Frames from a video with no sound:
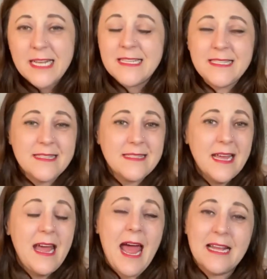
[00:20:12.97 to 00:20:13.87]
This is
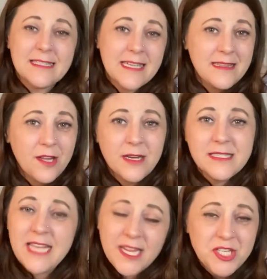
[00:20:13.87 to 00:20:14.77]
asking their
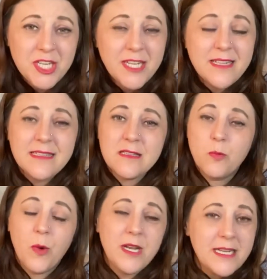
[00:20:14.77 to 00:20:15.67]
intentions and
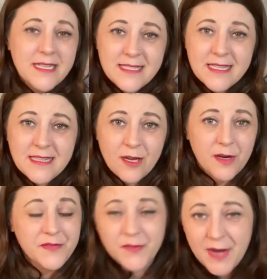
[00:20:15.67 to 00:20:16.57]
what it is that they're
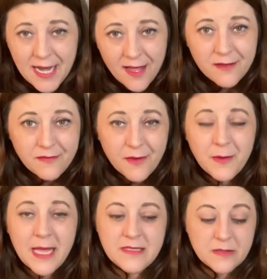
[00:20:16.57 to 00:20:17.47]
afraid of.
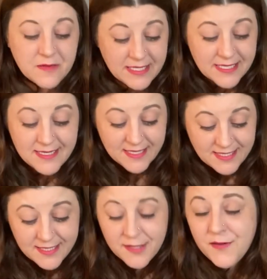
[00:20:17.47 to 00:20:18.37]
Okay, so this
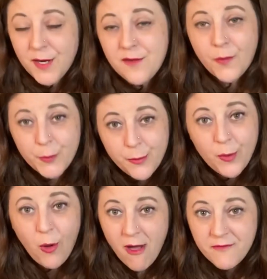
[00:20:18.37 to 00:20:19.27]
is a very
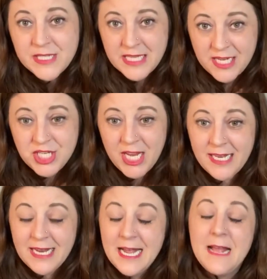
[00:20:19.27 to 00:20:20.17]
vulnerable conversation
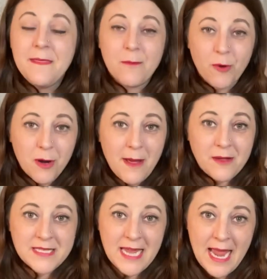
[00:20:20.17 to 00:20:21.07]
that we're
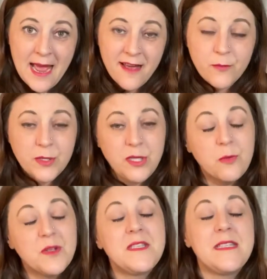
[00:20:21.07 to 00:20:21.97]
about to have when you
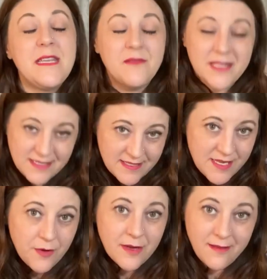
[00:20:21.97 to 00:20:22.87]
receive this
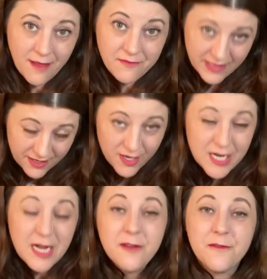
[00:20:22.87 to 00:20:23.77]
secret love letter
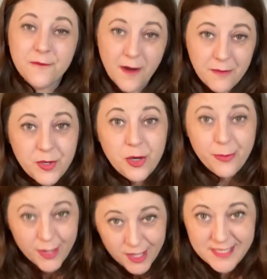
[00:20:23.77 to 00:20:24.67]
from your
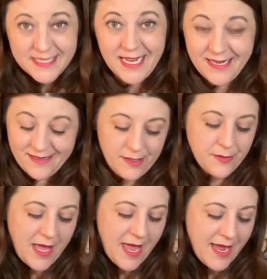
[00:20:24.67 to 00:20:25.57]
person.
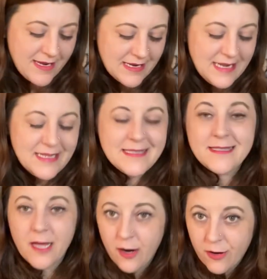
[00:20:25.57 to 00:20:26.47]
Okay,
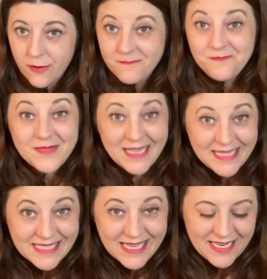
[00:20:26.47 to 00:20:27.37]
so
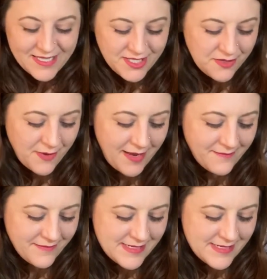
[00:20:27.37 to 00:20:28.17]
let's get into it.